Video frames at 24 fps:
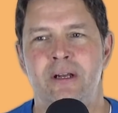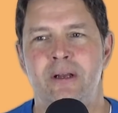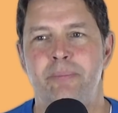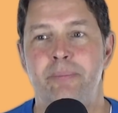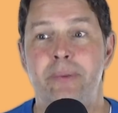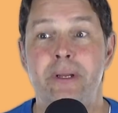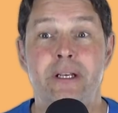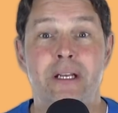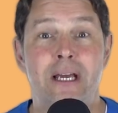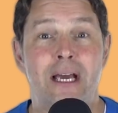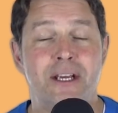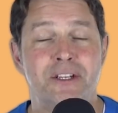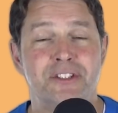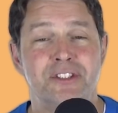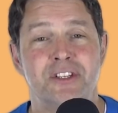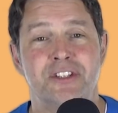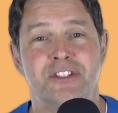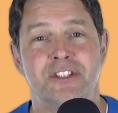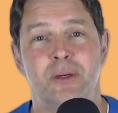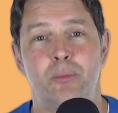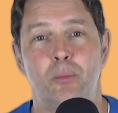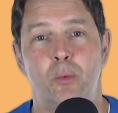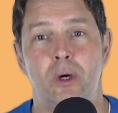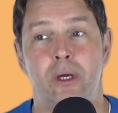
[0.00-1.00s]
Be nice to
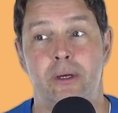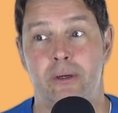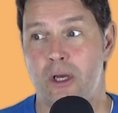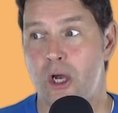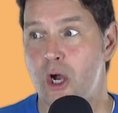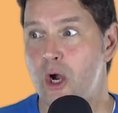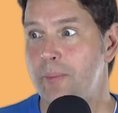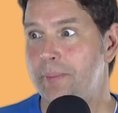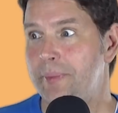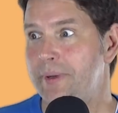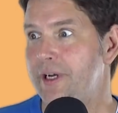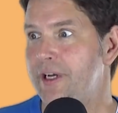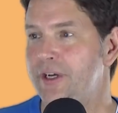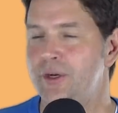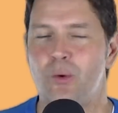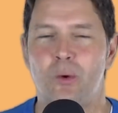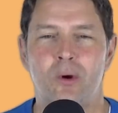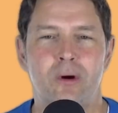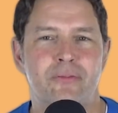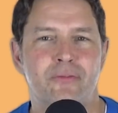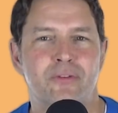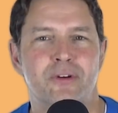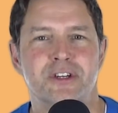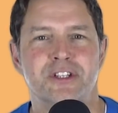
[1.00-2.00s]
someone. Open a
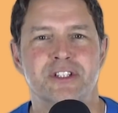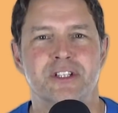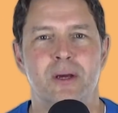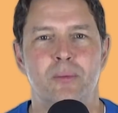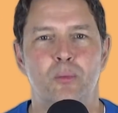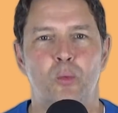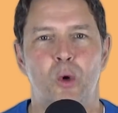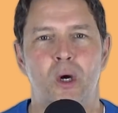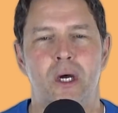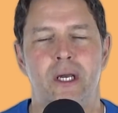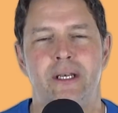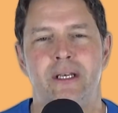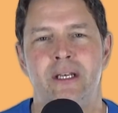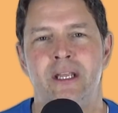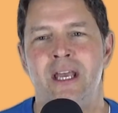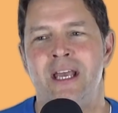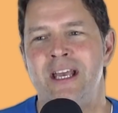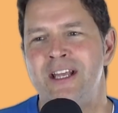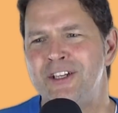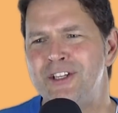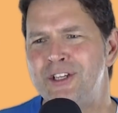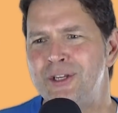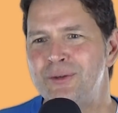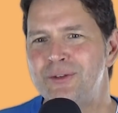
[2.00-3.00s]
door for someone.
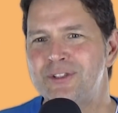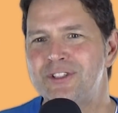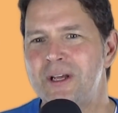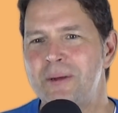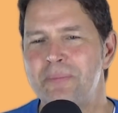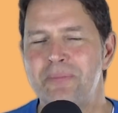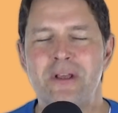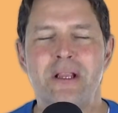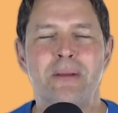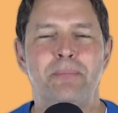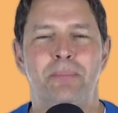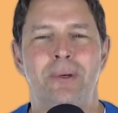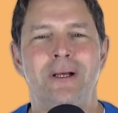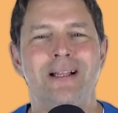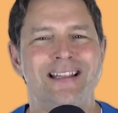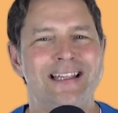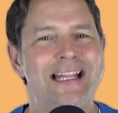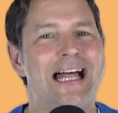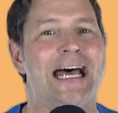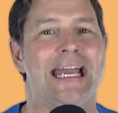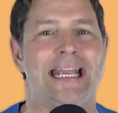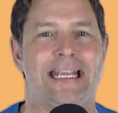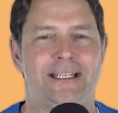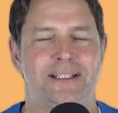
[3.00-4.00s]
Do something
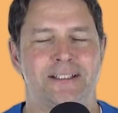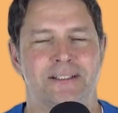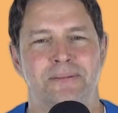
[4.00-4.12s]
polite.